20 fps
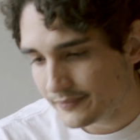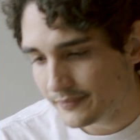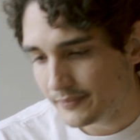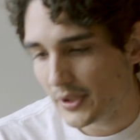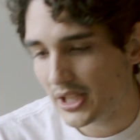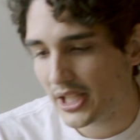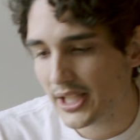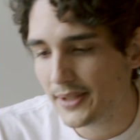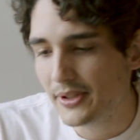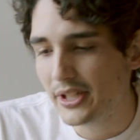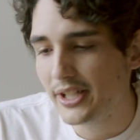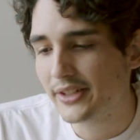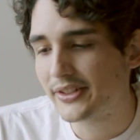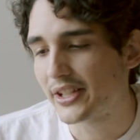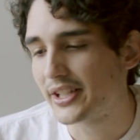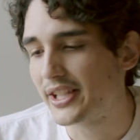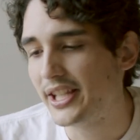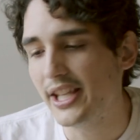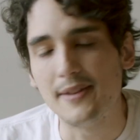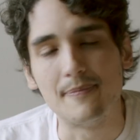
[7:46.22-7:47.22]
Believing is
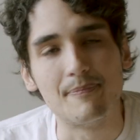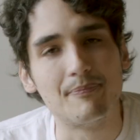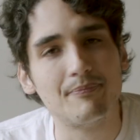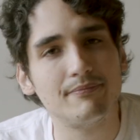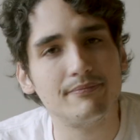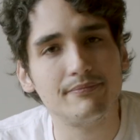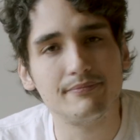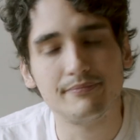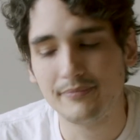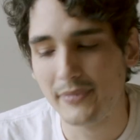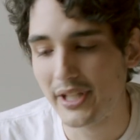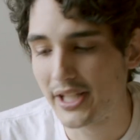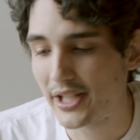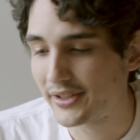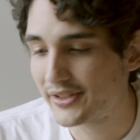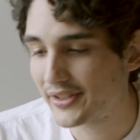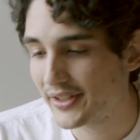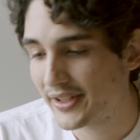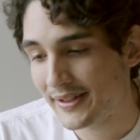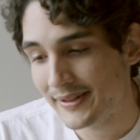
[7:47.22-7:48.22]
the key,
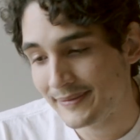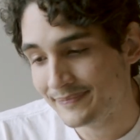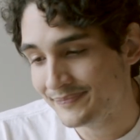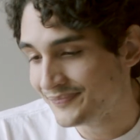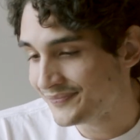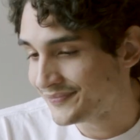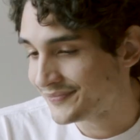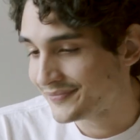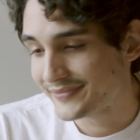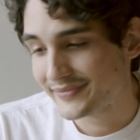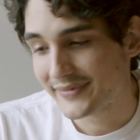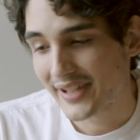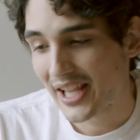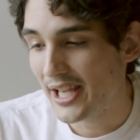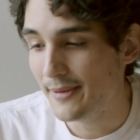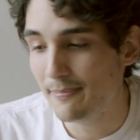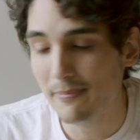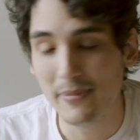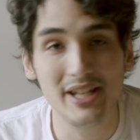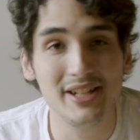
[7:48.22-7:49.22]
because
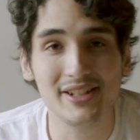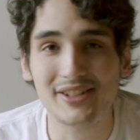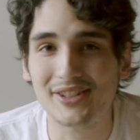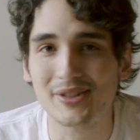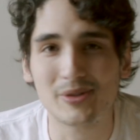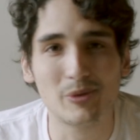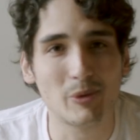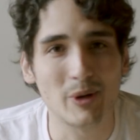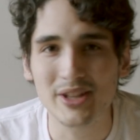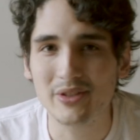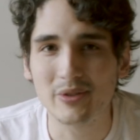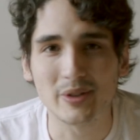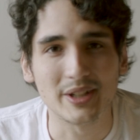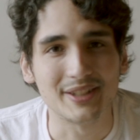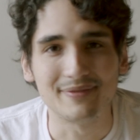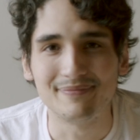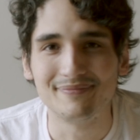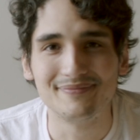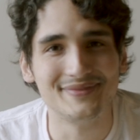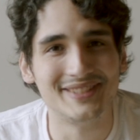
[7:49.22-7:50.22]
it means
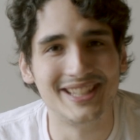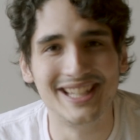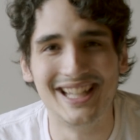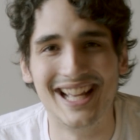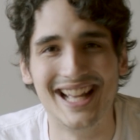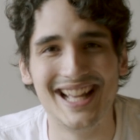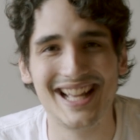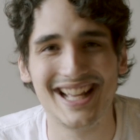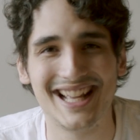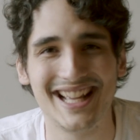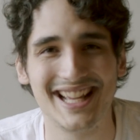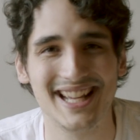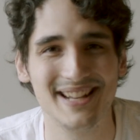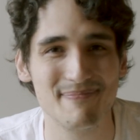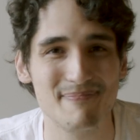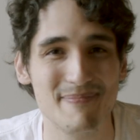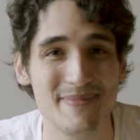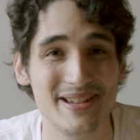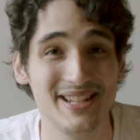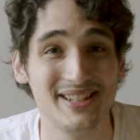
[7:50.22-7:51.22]
surrendering. It
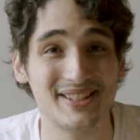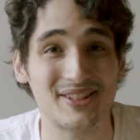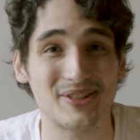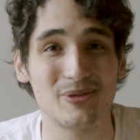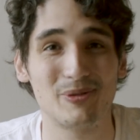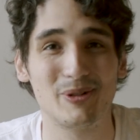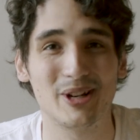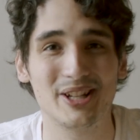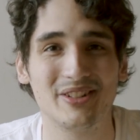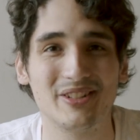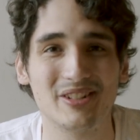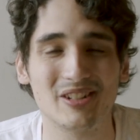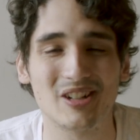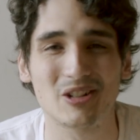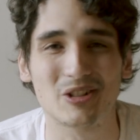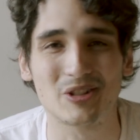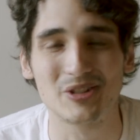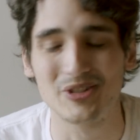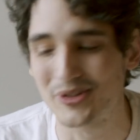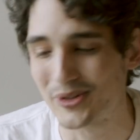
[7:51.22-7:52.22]
means surrendering
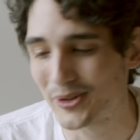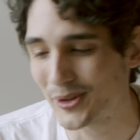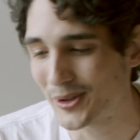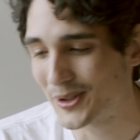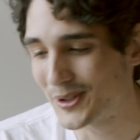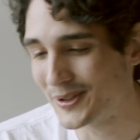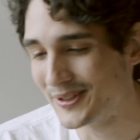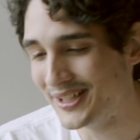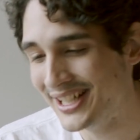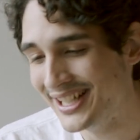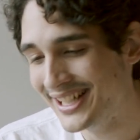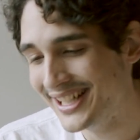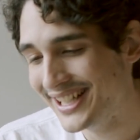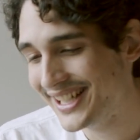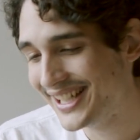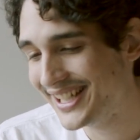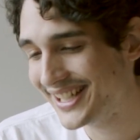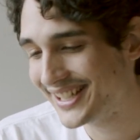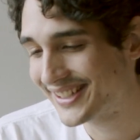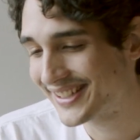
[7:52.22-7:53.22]
our control.
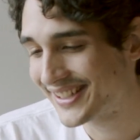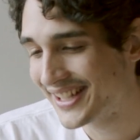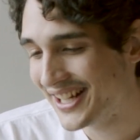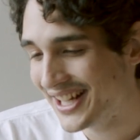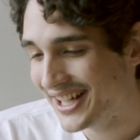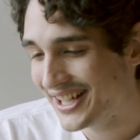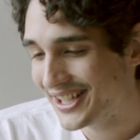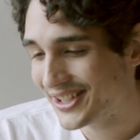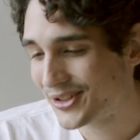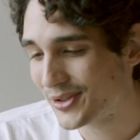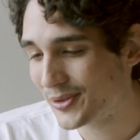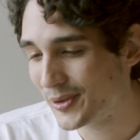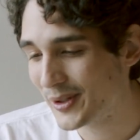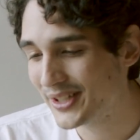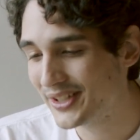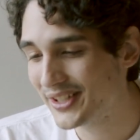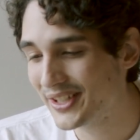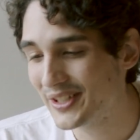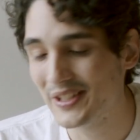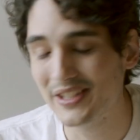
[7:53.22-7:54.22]
It's
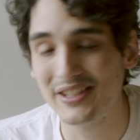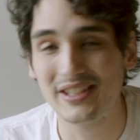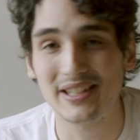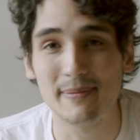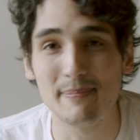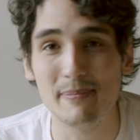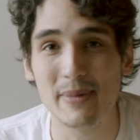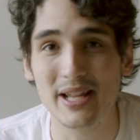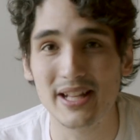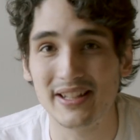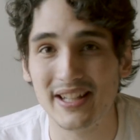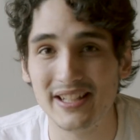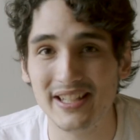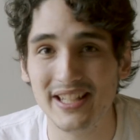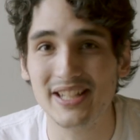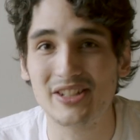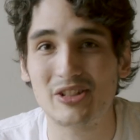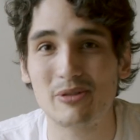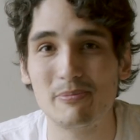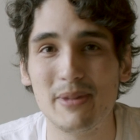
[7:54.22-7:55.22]
surrendering the
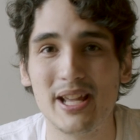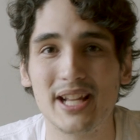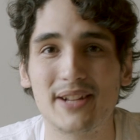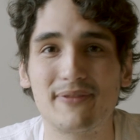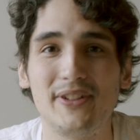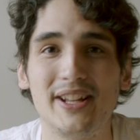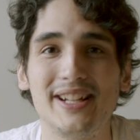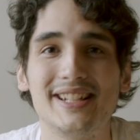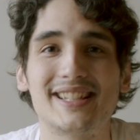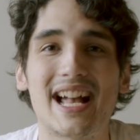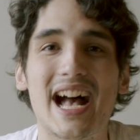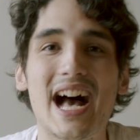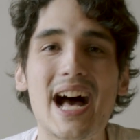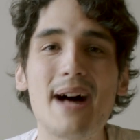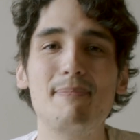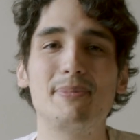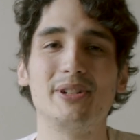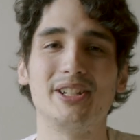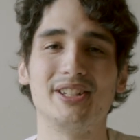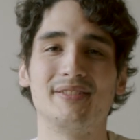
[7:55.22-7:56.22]
need to make things
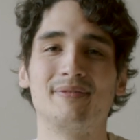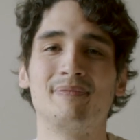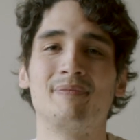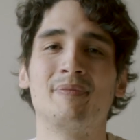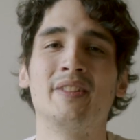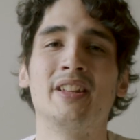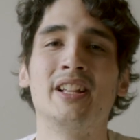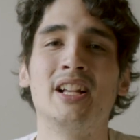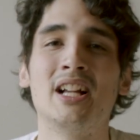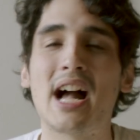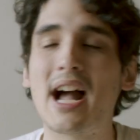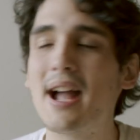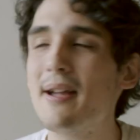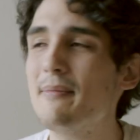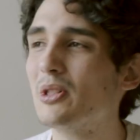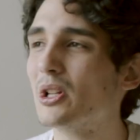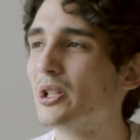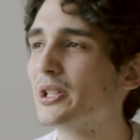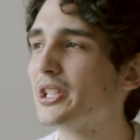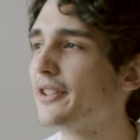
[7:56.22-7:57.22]
happen.
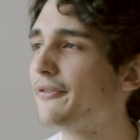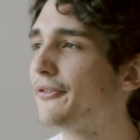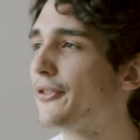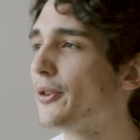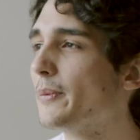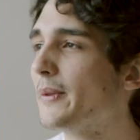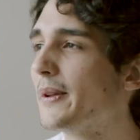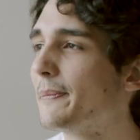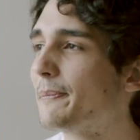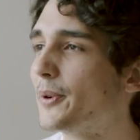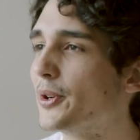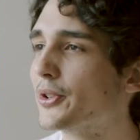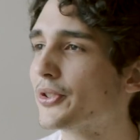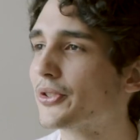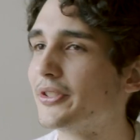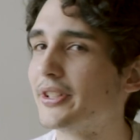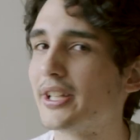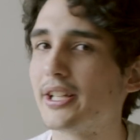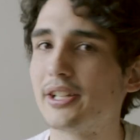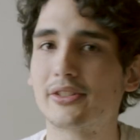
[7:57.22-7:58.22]
I'm learning from the
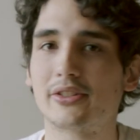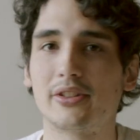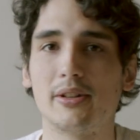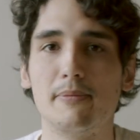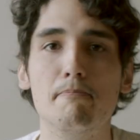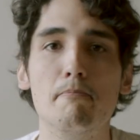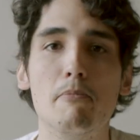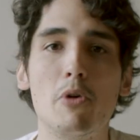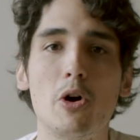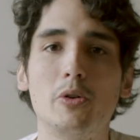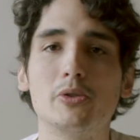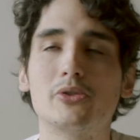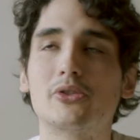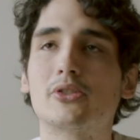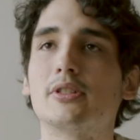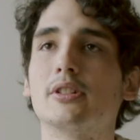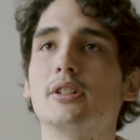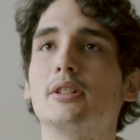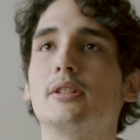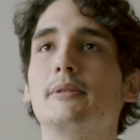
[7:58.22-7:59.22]
person that is the
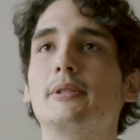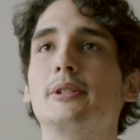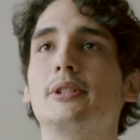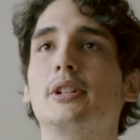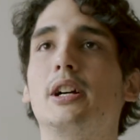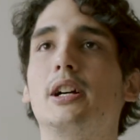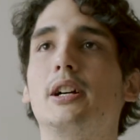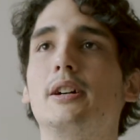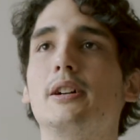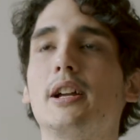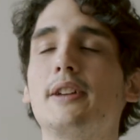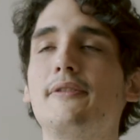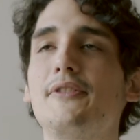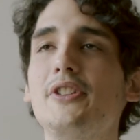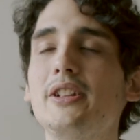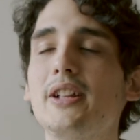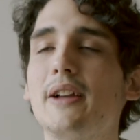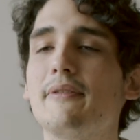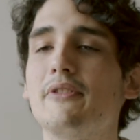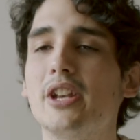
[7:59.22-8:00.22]
most, I
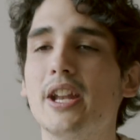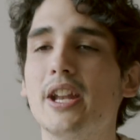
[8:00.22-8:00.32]
think I've